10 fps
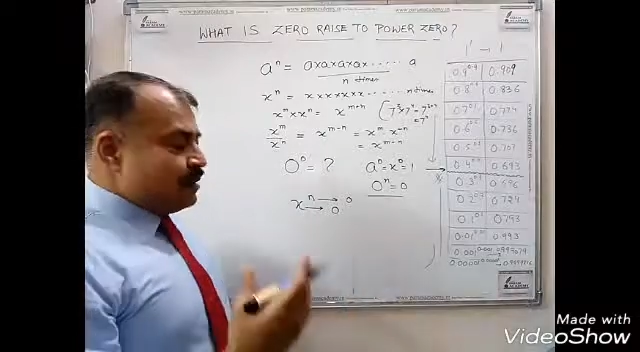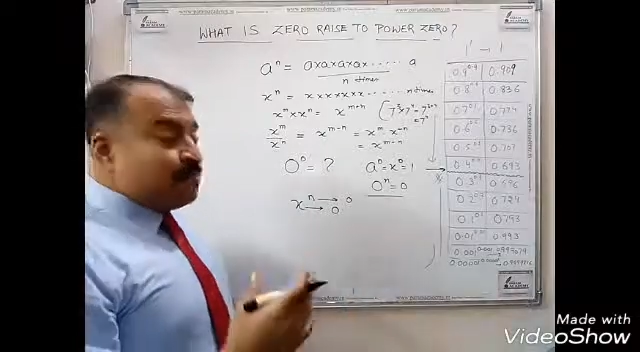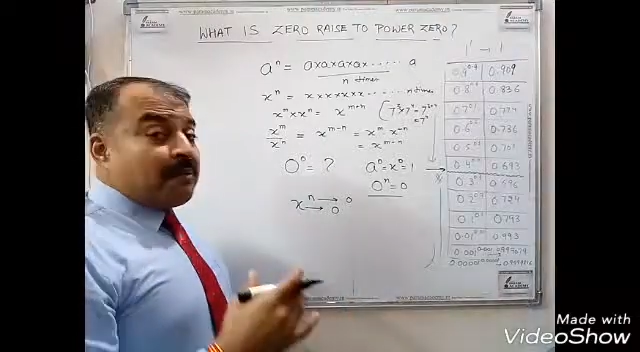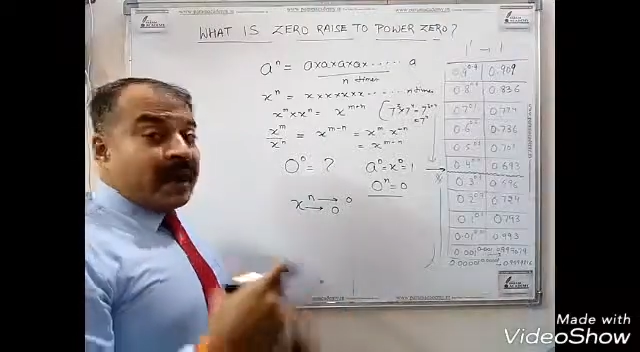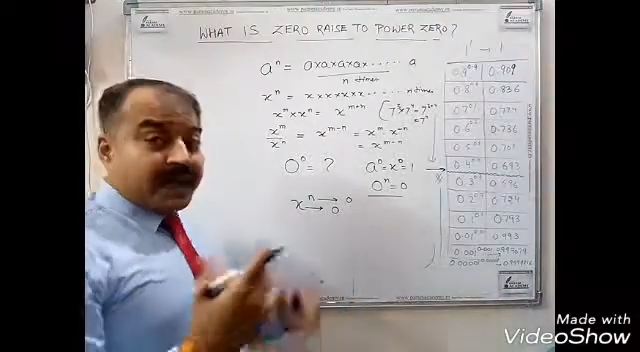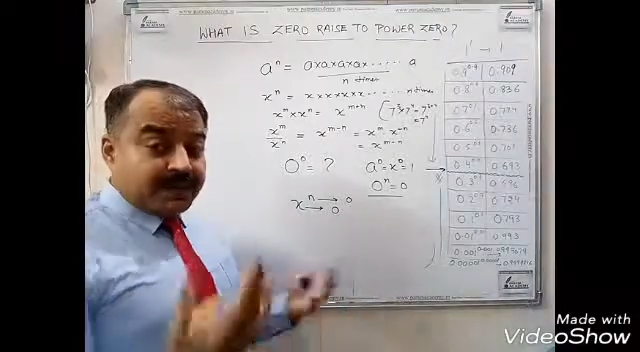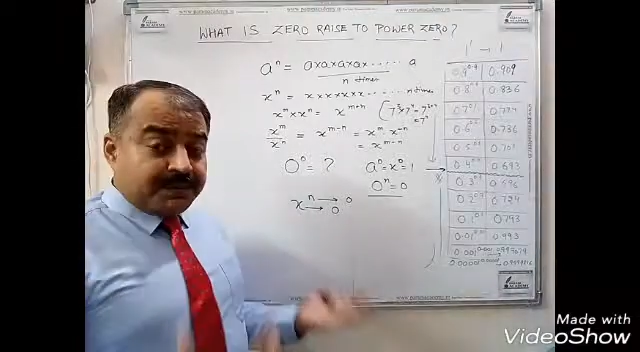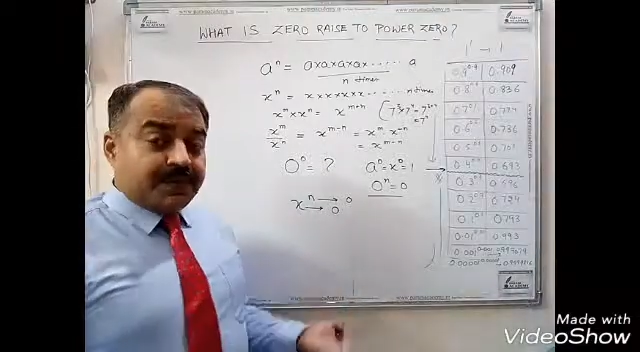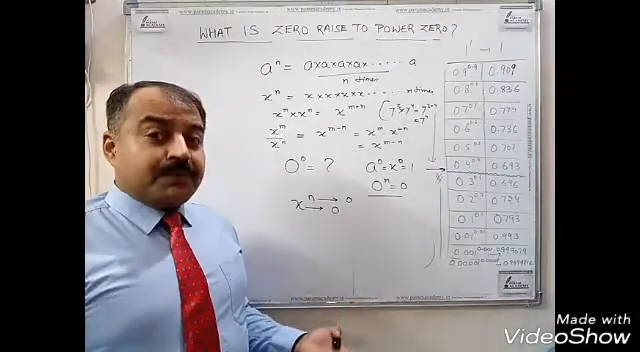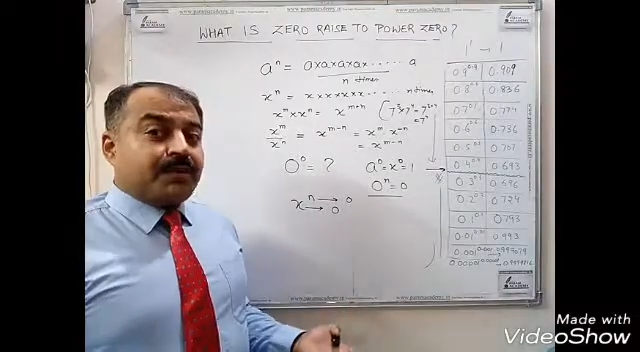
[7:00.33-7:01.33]

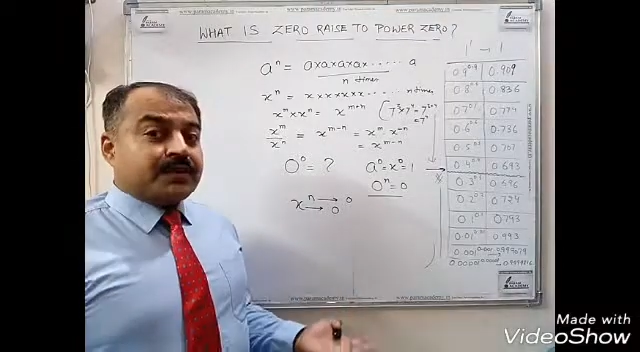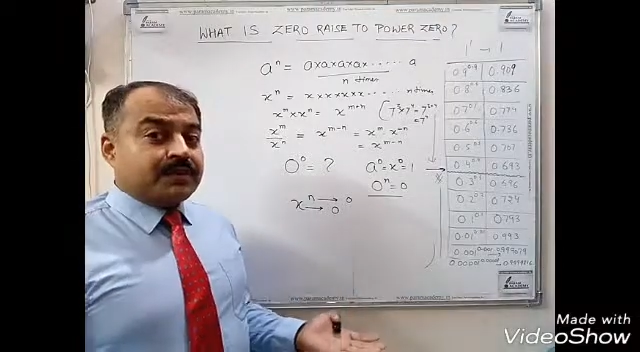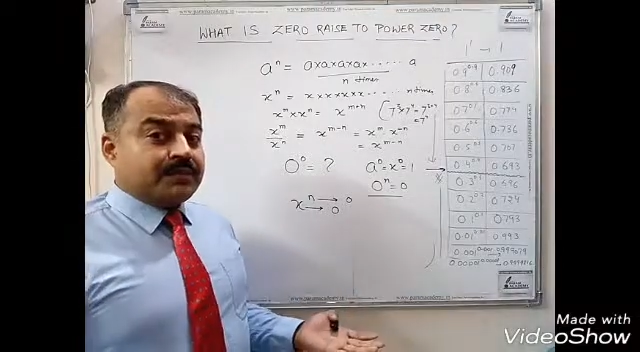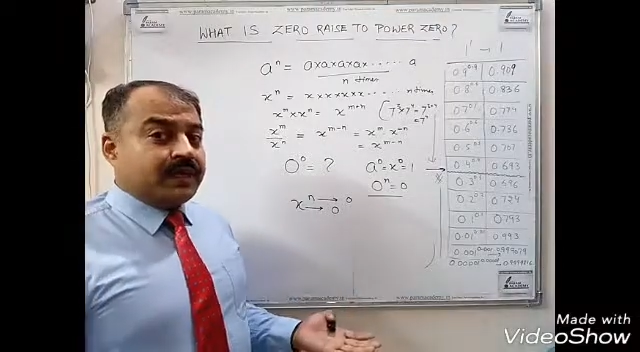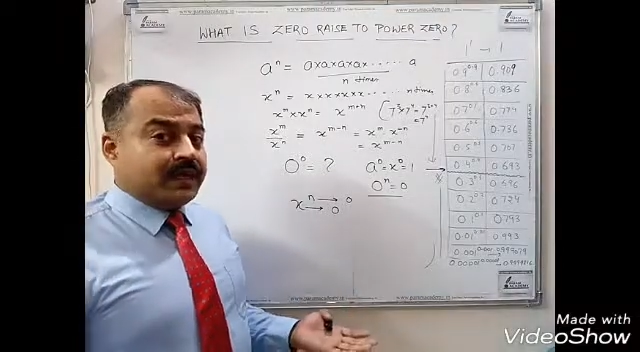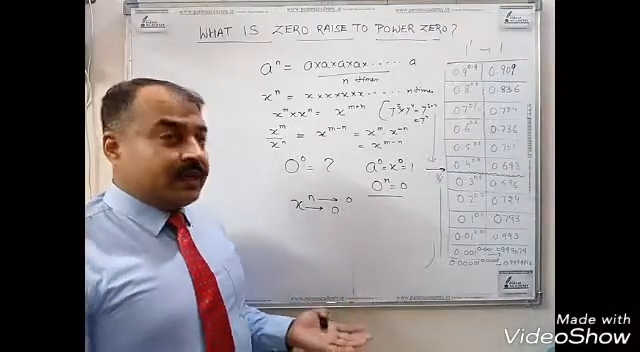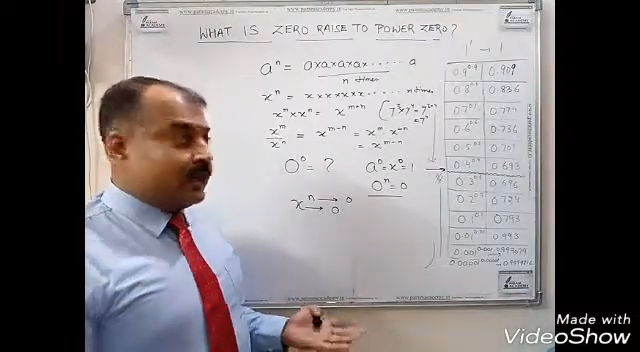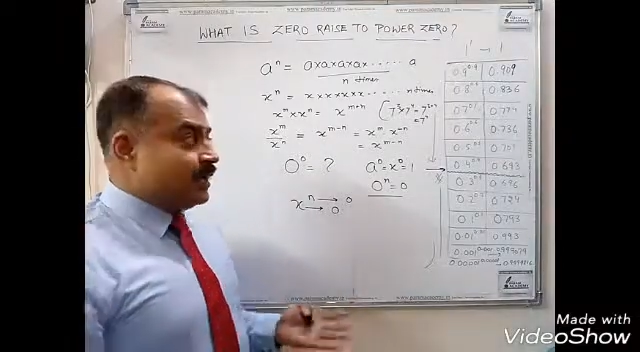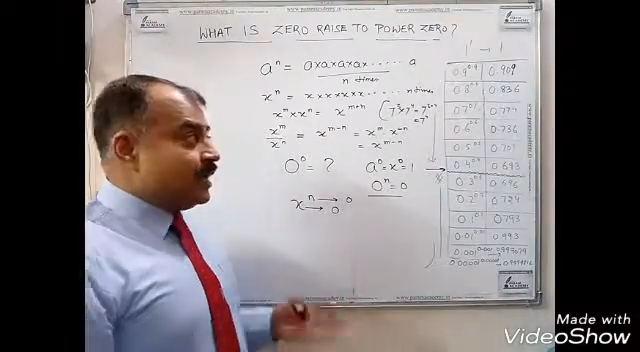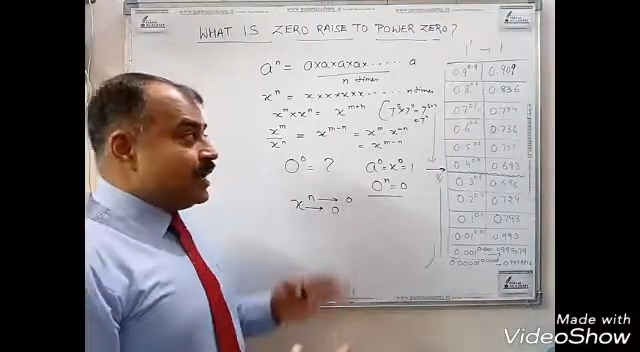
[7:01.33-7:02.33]
might be a
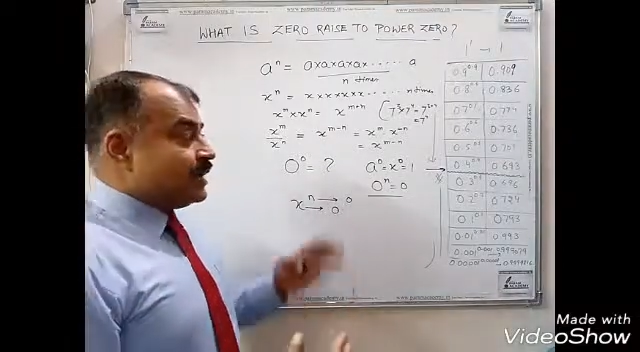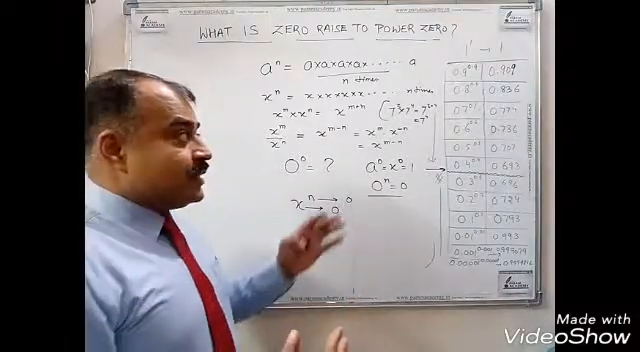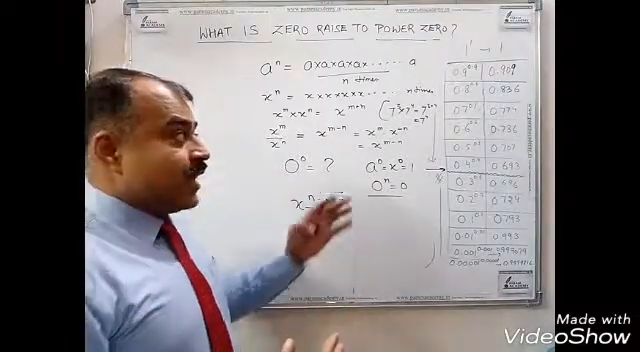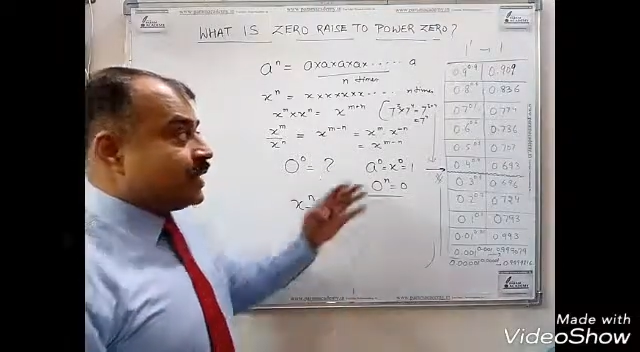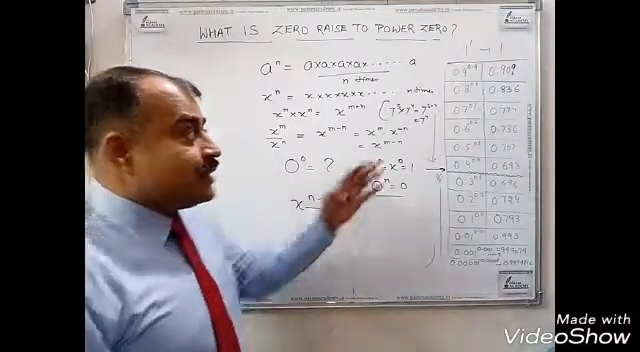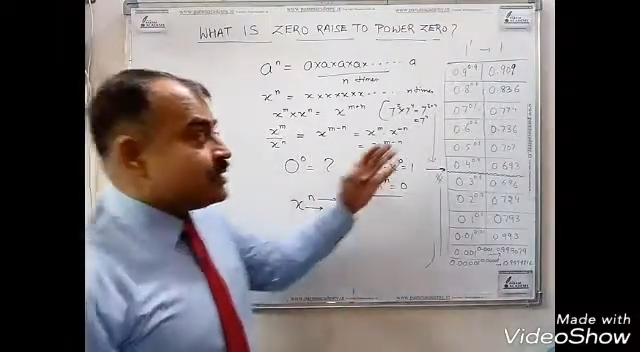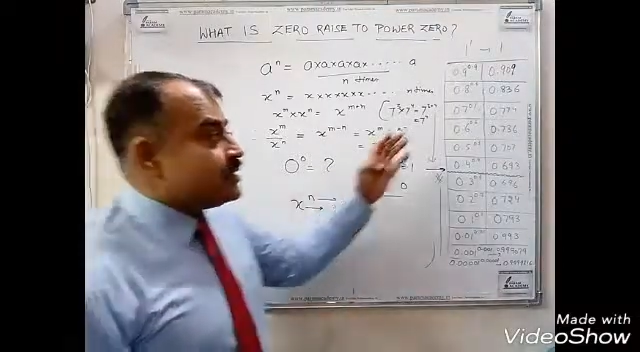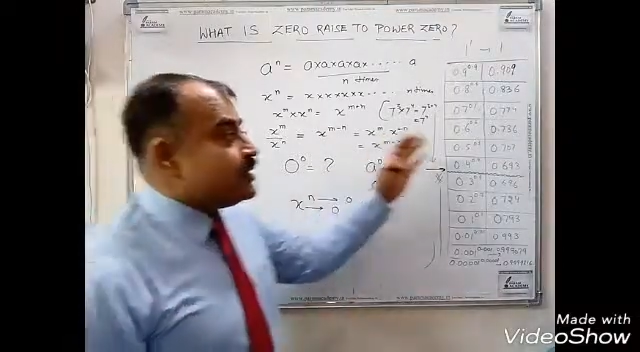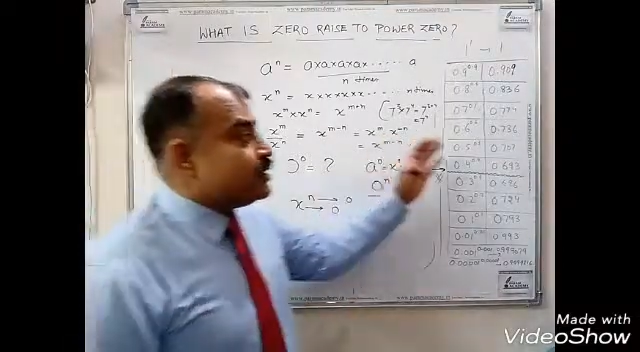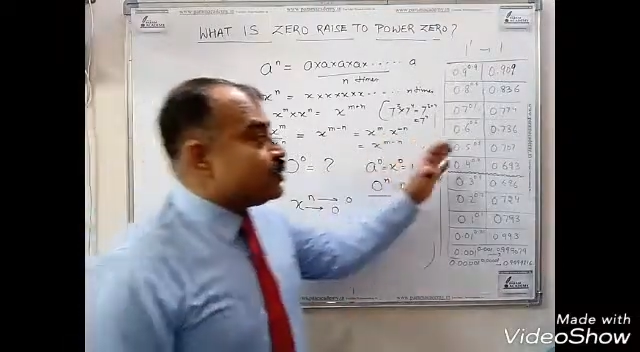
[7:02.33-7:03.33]
possibility that
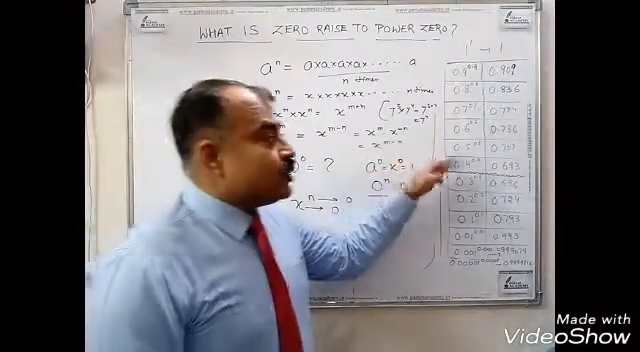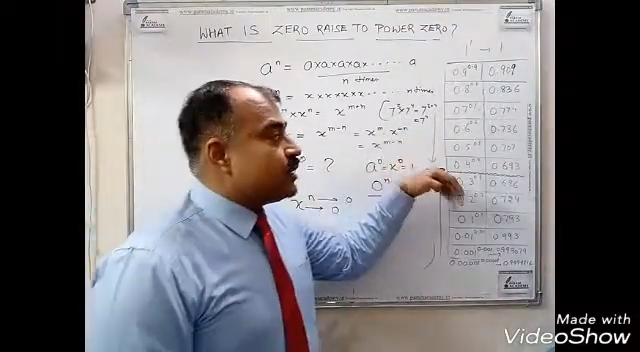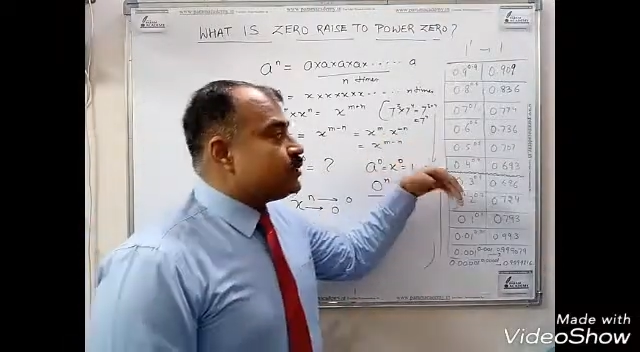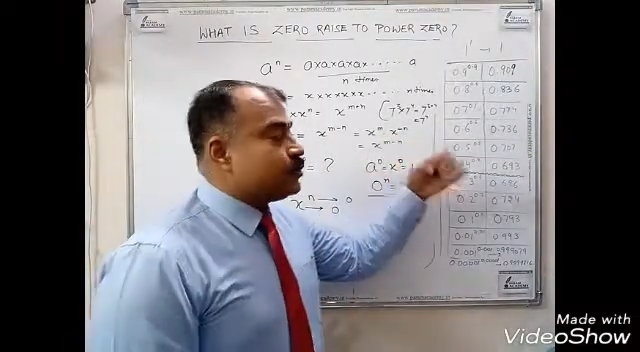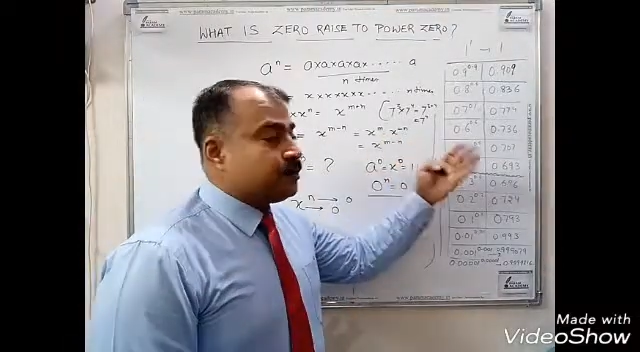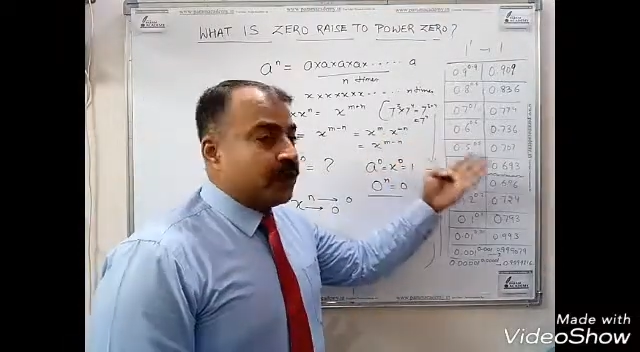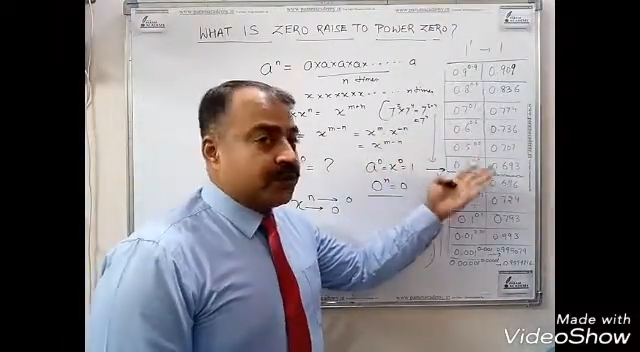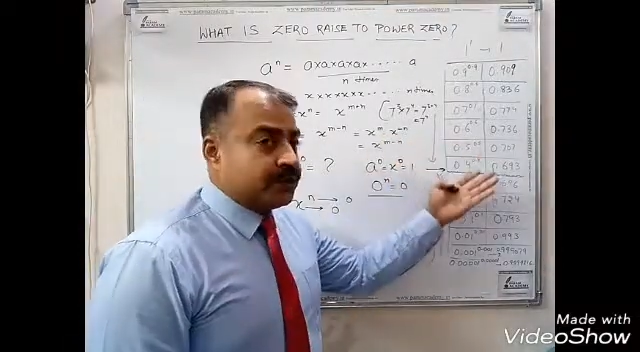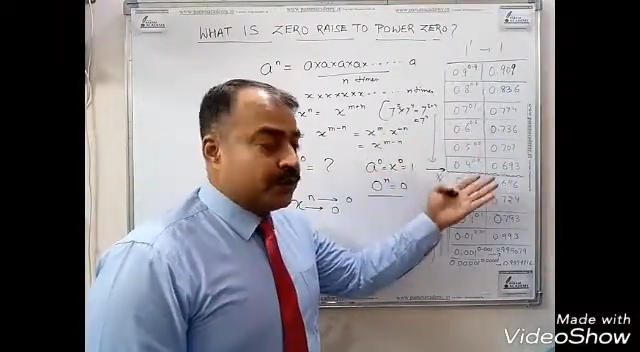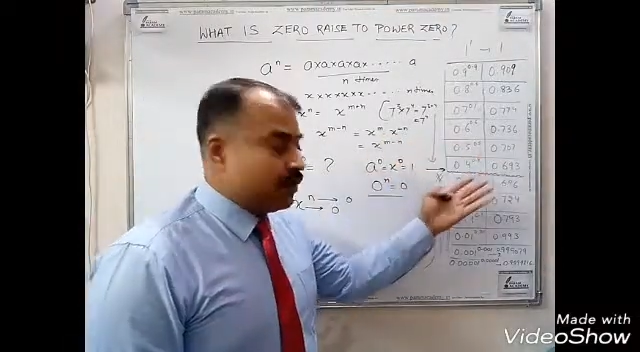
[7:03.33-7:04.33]
0 raised to
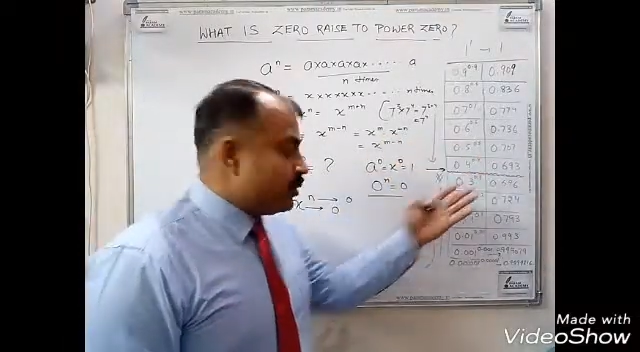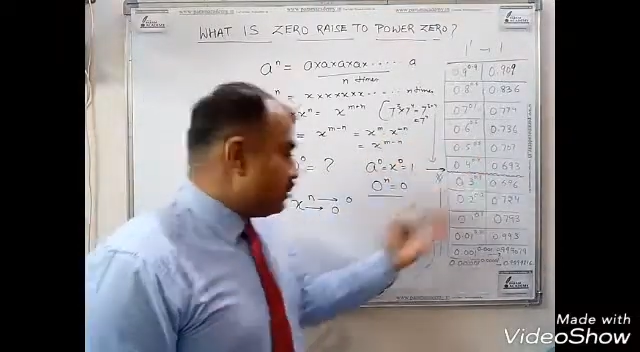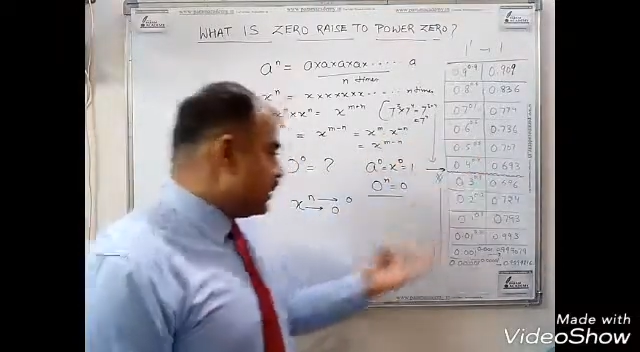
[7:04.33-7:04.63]
power 0